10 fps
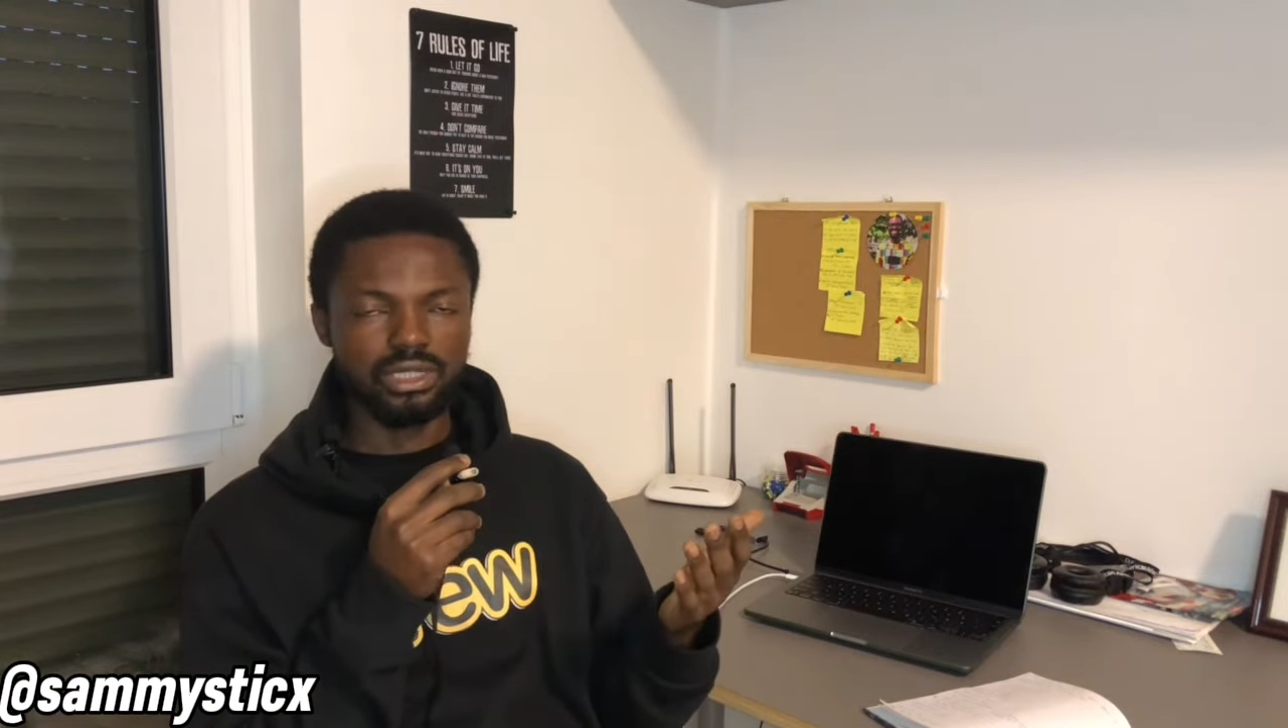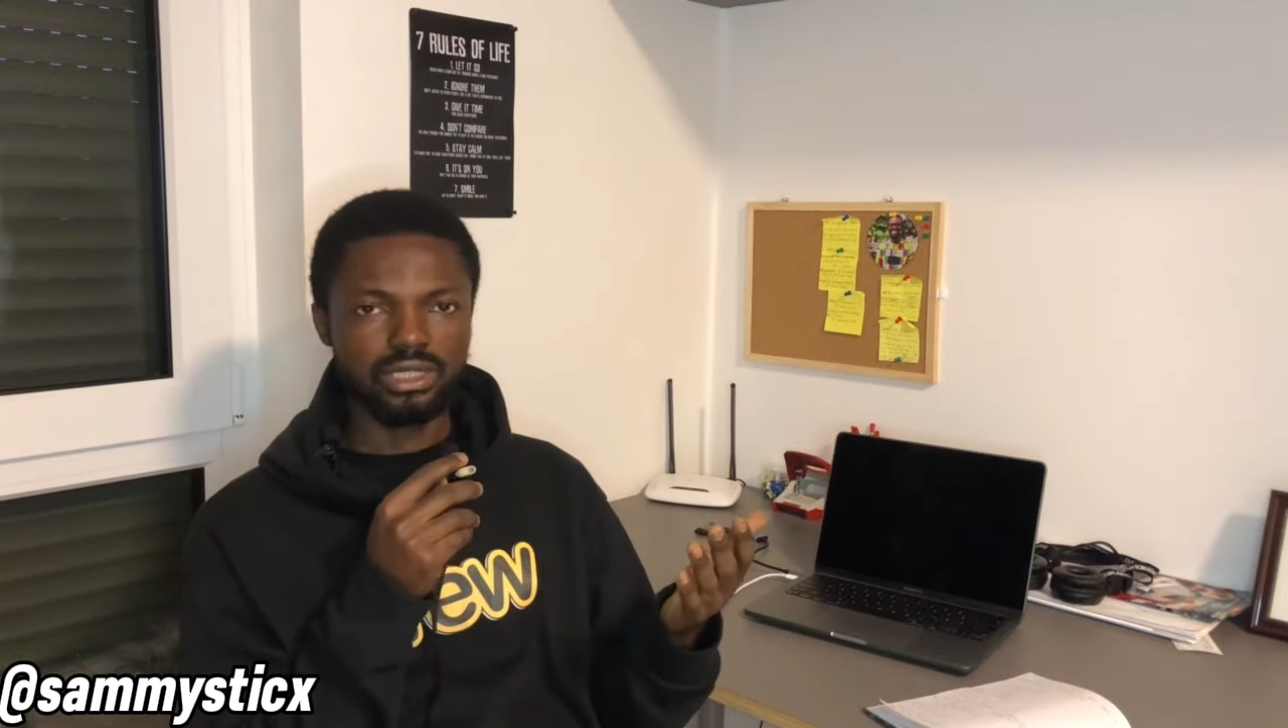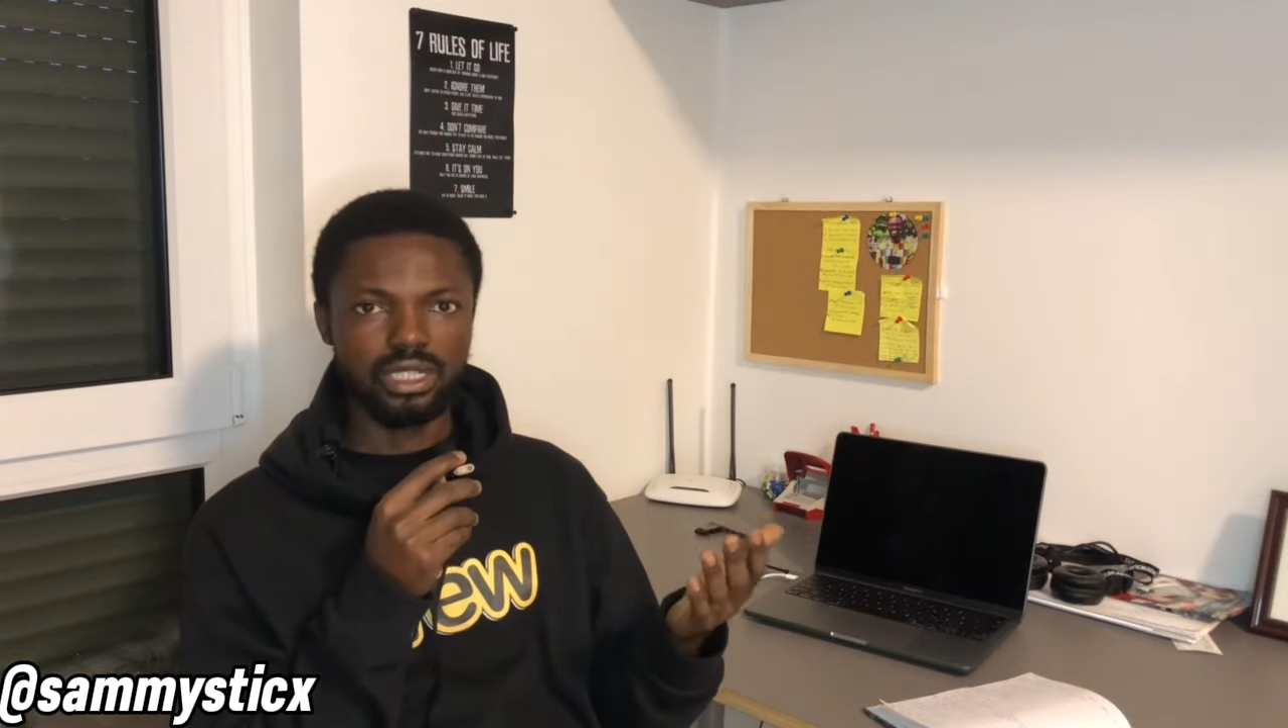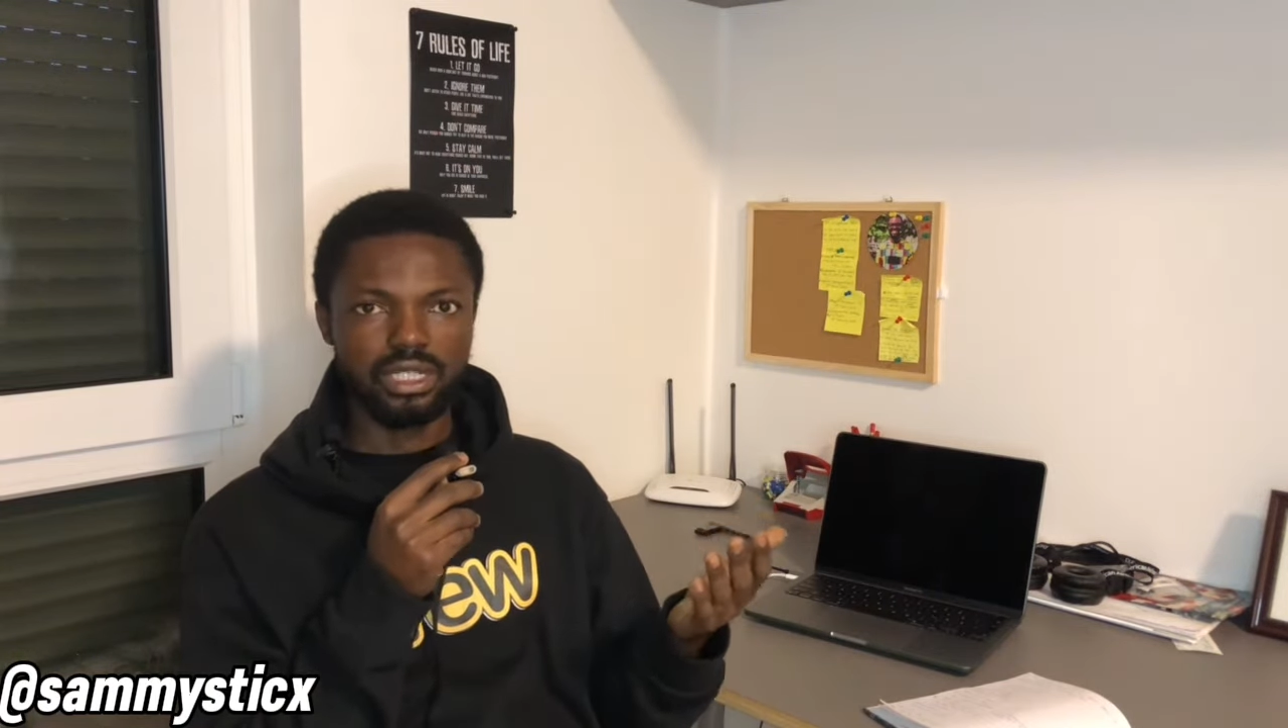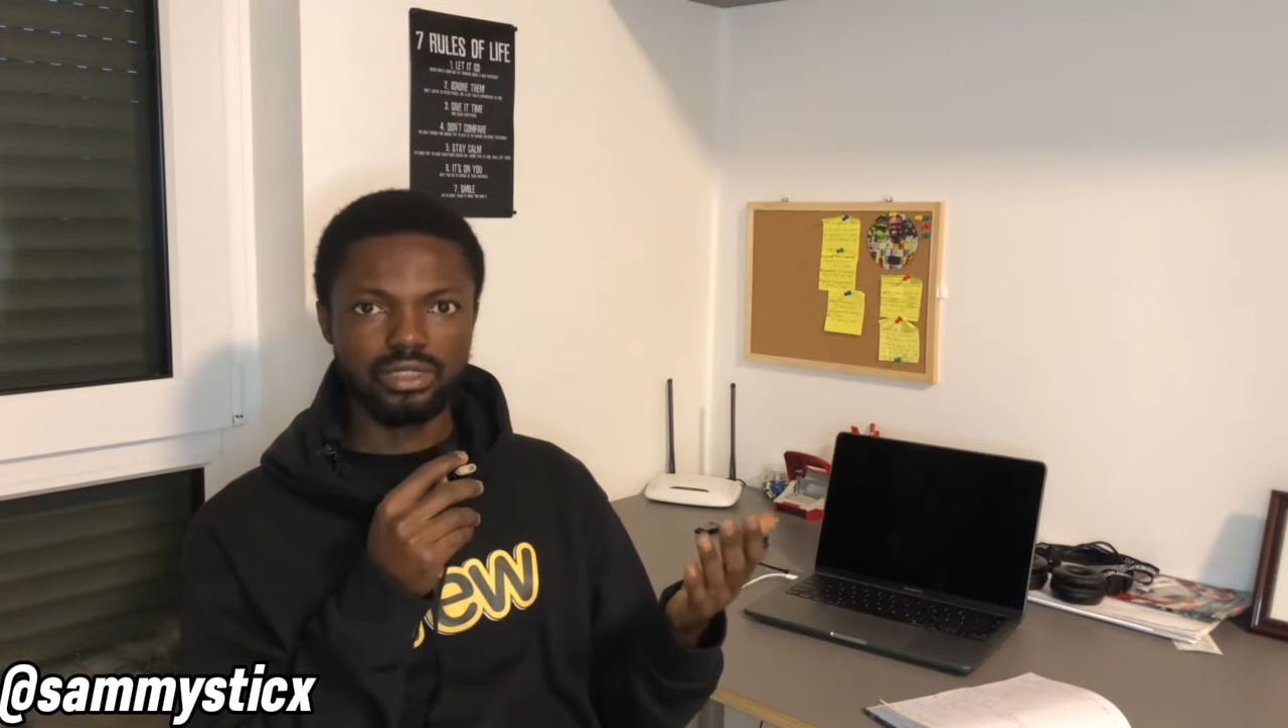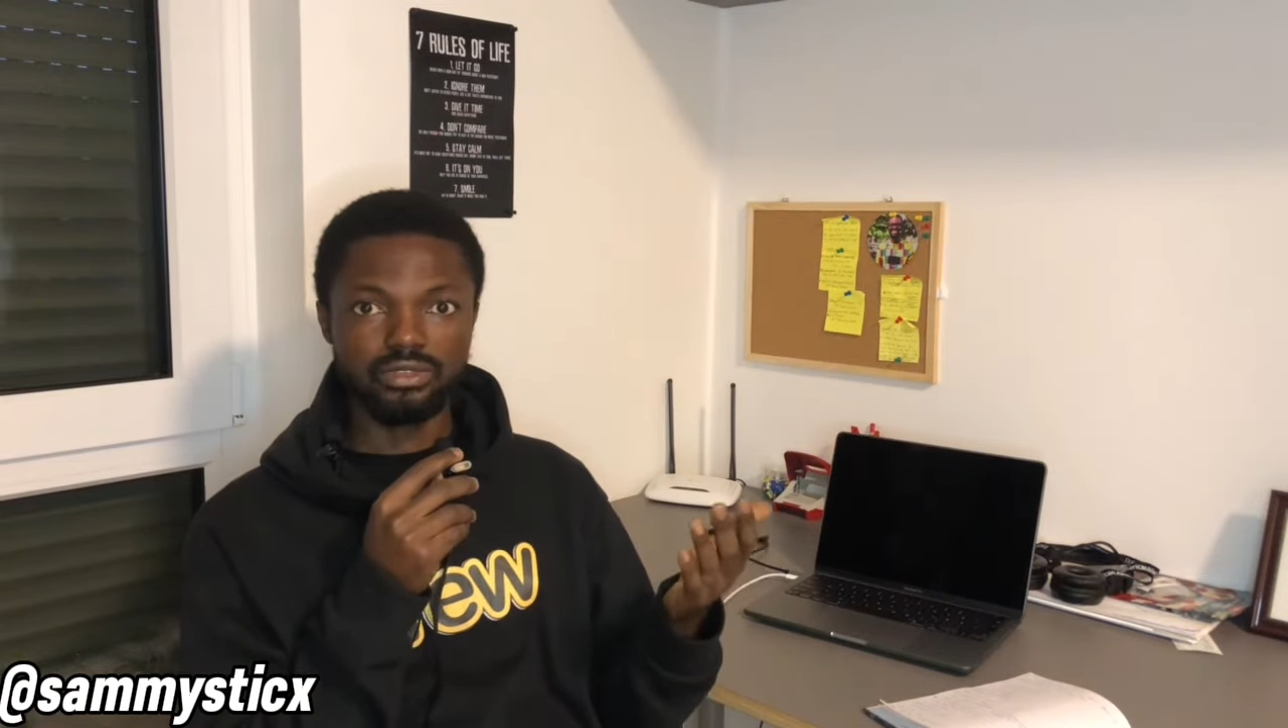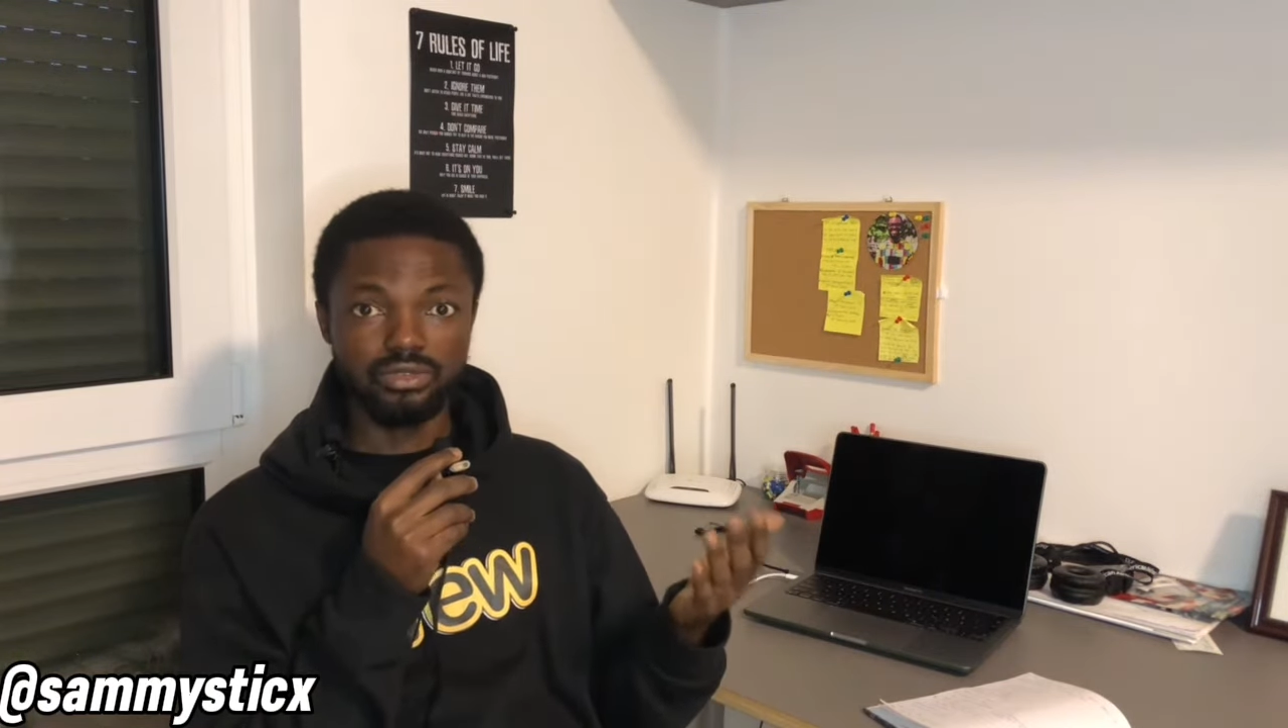It's like a